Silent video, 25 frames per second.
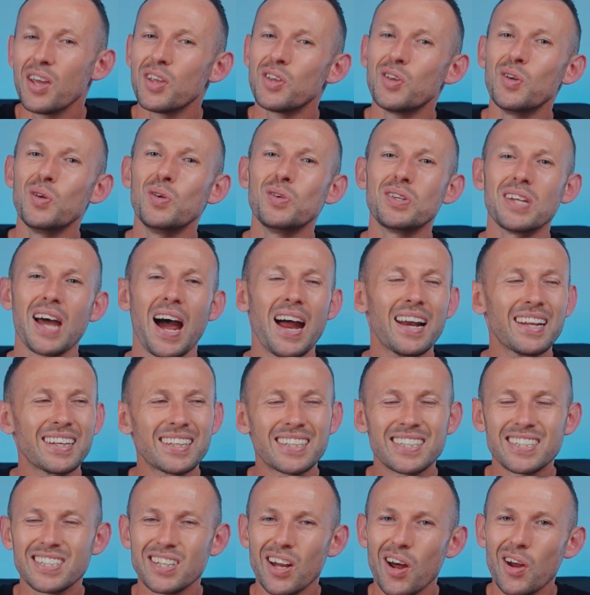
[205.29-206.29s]
Use an
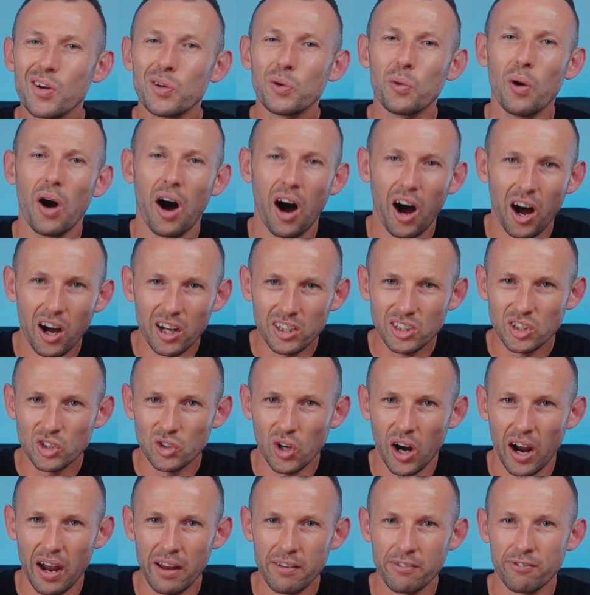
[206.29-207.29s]
external hard
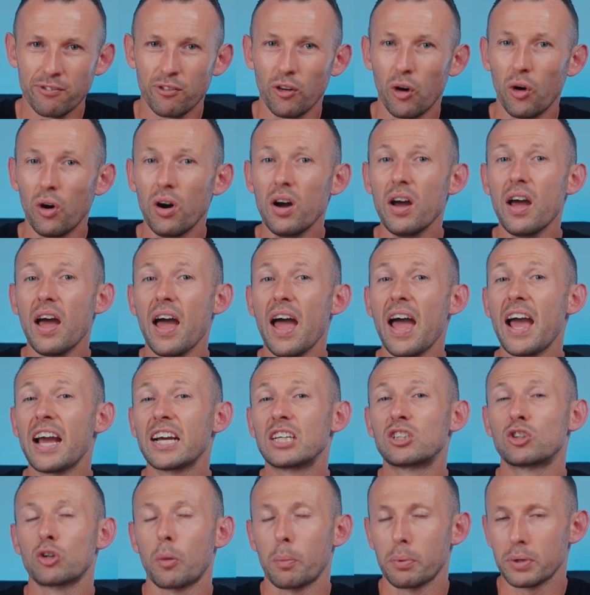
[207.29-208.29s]
drive for
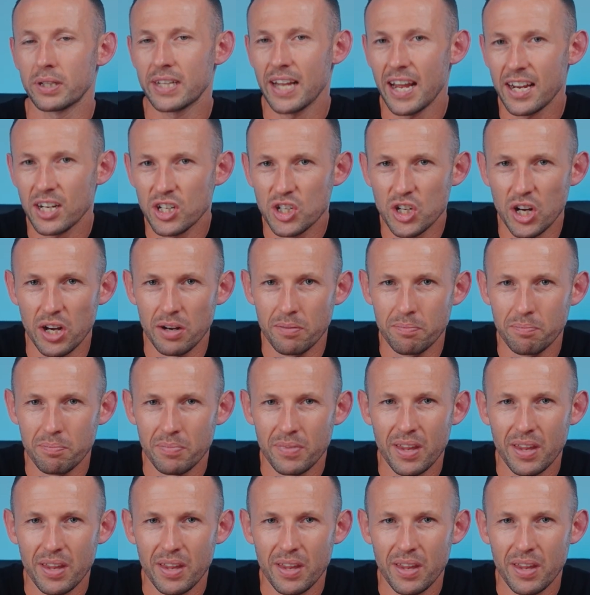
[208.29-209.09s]
extra protection.